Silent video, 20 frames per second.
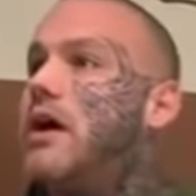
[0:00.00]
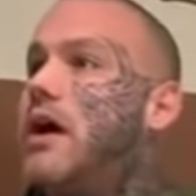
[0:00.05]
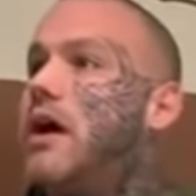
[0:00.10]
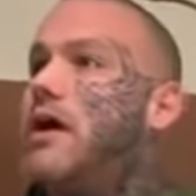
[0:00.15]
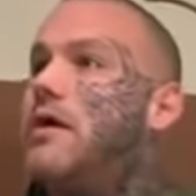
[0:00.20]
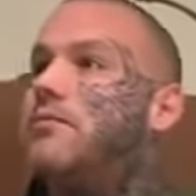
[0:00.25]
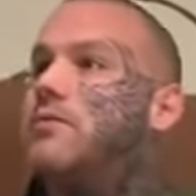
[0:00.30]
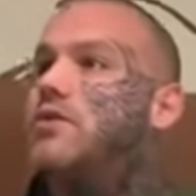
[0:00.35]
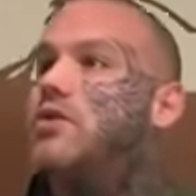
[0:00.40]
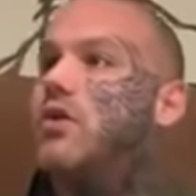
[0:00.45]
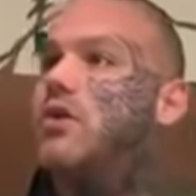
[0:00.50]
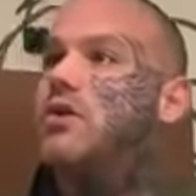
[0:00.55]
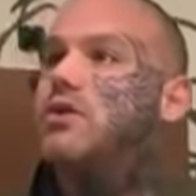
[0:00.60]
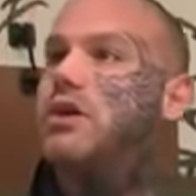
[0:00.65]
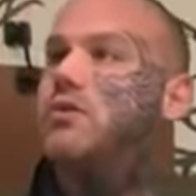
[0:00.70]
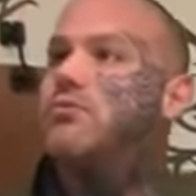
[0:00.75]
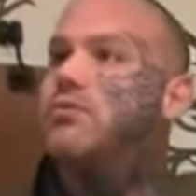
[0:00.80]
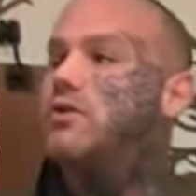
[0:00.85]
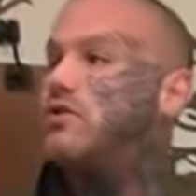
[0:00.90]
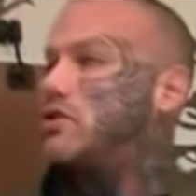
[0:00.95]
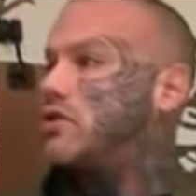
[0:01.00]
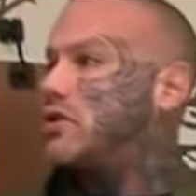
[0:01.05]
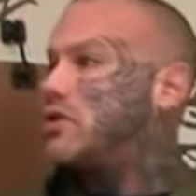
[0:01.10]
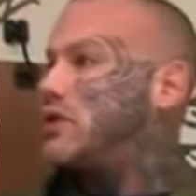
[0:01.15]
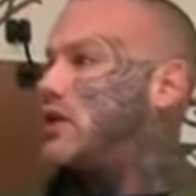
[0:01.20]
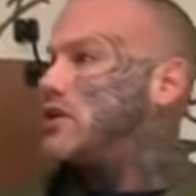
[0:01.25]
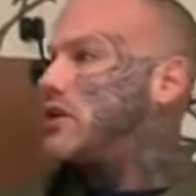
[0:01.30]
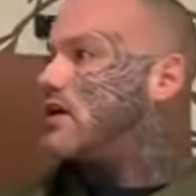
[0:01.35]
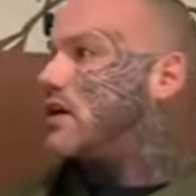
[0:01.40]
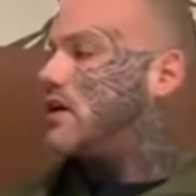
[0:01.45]
Um, so I said, because I
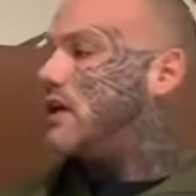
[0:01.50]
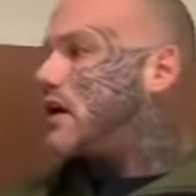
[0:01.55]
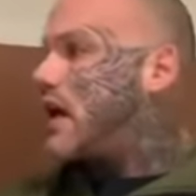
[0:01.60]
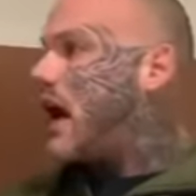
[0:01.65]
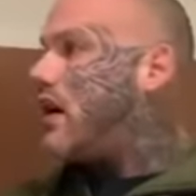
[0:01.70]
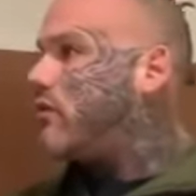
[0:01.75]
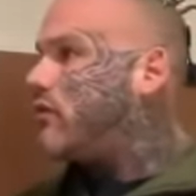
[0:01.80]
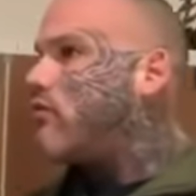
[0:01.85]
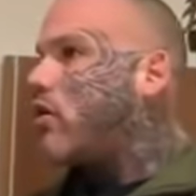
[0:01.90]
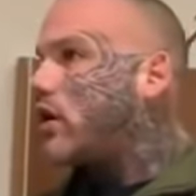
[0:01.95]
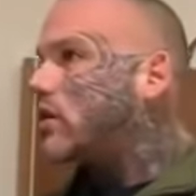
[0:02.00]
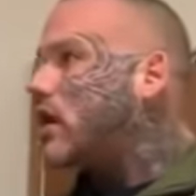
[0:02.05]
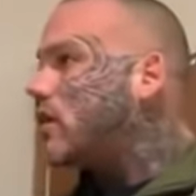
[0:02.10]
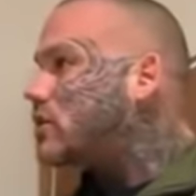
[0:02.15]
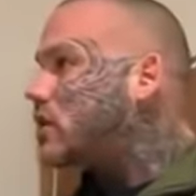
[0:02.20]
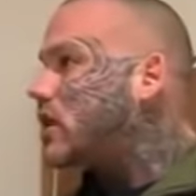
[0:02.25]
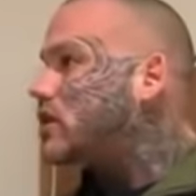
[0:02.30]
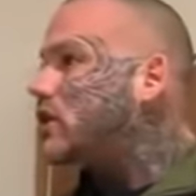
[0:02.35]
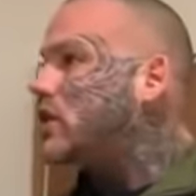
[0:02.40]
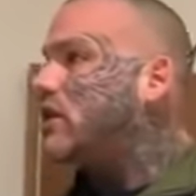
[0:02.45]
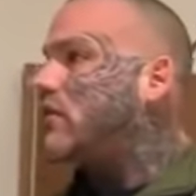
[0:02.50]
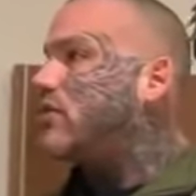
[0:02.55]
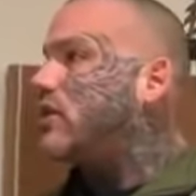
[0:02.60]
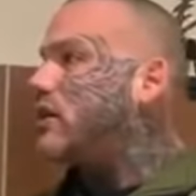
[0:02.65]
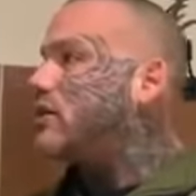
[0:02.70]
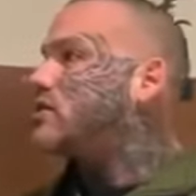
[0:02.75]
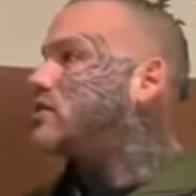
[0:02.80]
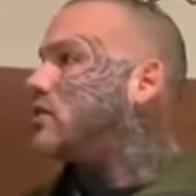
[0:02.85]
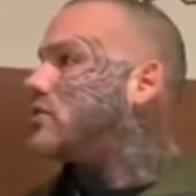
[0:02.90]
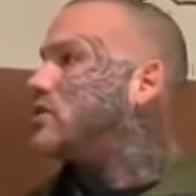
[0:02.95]
said to Calvin, well, don't touch
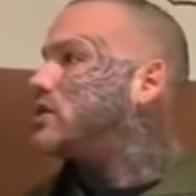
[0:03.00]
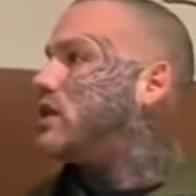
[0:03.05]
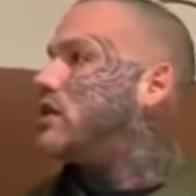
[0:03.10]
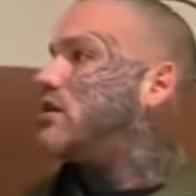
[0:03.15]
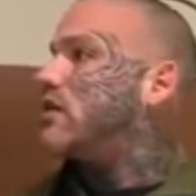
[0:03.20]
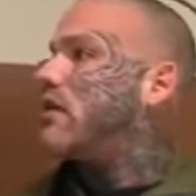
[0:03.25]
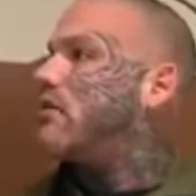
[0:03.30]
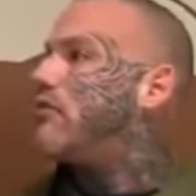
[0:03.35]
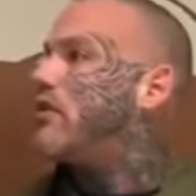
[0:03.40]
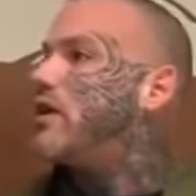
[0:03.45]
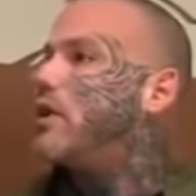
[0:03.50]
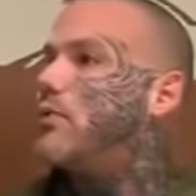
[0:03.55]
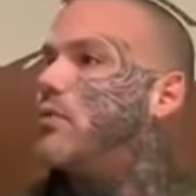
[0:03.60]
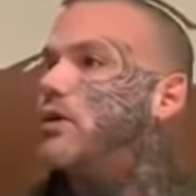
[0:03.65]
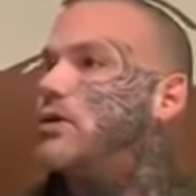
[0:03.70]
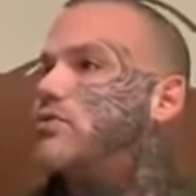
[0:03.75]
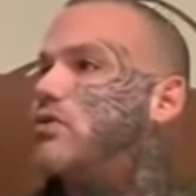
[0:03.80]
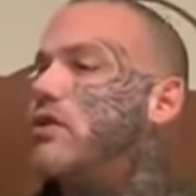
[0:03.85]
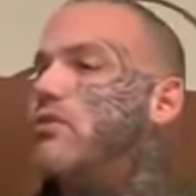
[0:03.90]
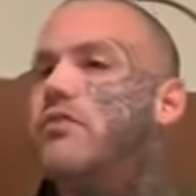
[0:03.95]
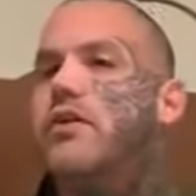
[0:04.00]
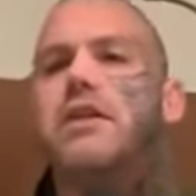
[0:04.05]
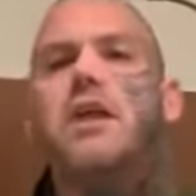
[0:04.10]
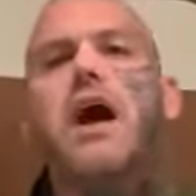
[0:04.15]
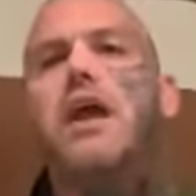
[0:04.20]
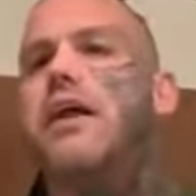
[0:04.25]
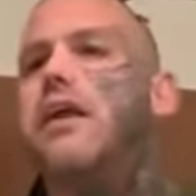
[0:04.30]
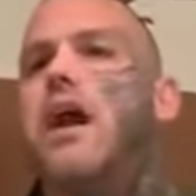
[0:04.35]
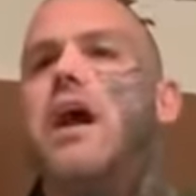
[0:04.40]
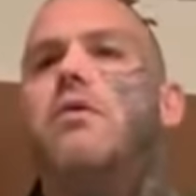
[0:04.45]
anything, because obviously they'll get fingerprints or anything.
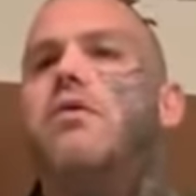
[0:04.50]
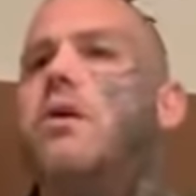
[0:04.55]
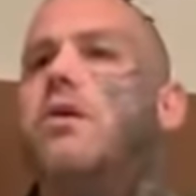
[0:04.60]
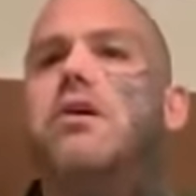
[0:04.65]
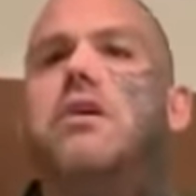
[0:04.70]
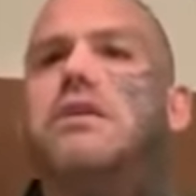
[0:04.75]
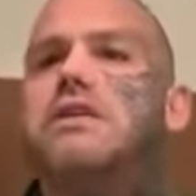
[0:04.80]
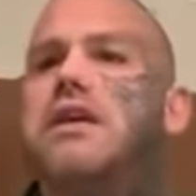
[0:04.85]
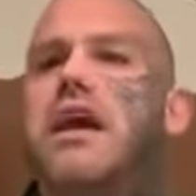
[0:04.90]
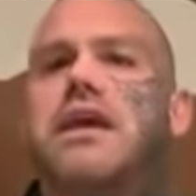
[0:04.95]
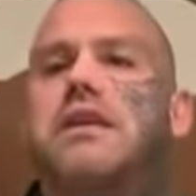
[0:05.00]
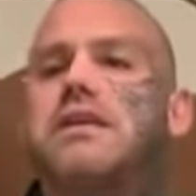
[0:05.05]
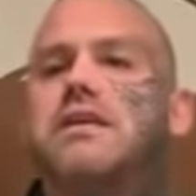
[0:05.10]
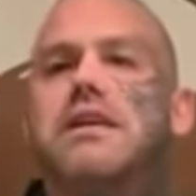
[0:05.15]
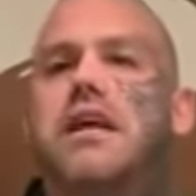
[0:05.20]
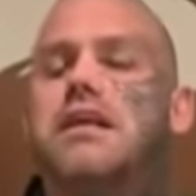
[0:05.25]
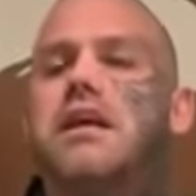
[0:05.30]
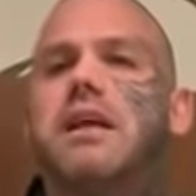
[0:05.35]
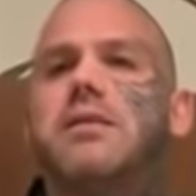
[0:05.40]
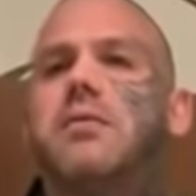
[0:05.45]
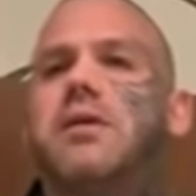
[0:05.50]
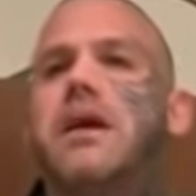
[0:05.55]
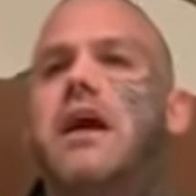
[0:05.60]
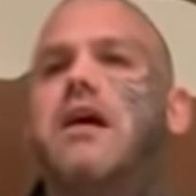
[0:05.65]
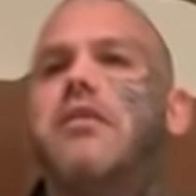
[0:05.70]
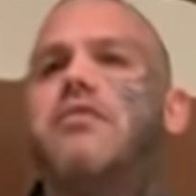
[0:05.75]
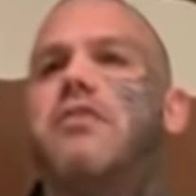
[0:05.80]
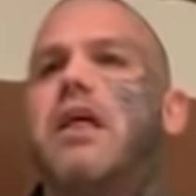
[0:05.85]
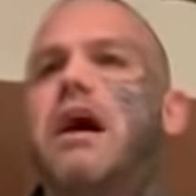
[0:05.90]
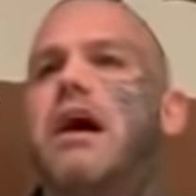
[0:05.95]
No, no, no, we're not going to send, send anybody
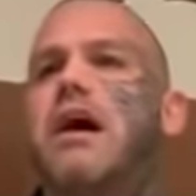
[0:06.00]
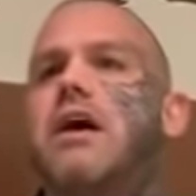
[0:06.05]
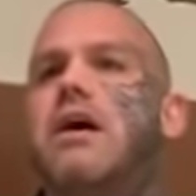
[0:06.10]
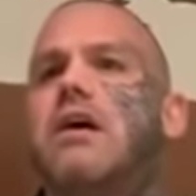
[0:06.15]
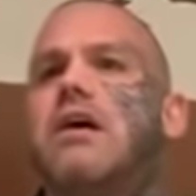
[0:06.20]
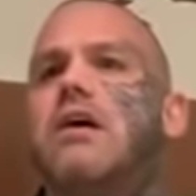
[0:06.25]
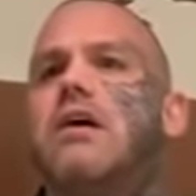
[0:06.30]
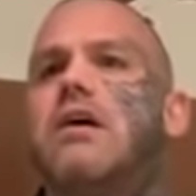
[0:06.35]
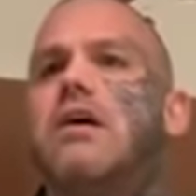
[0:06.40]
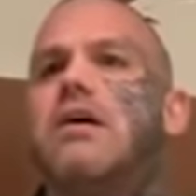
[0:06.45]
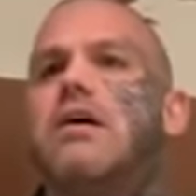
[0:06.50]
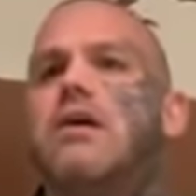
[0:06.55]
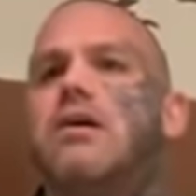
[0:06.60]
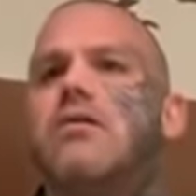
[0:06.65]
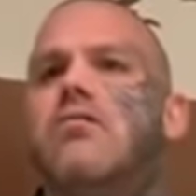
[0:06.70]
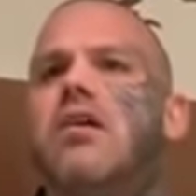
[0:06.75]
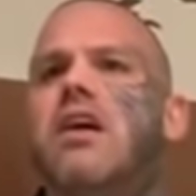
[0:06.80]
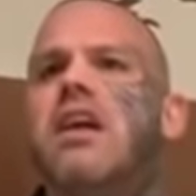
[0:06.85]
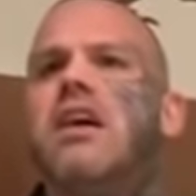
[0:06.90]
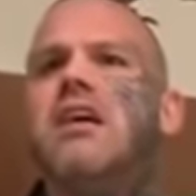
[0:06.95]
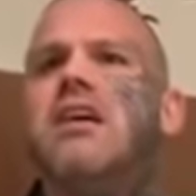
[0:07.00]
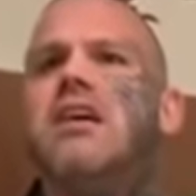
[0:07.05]
out for that. Really?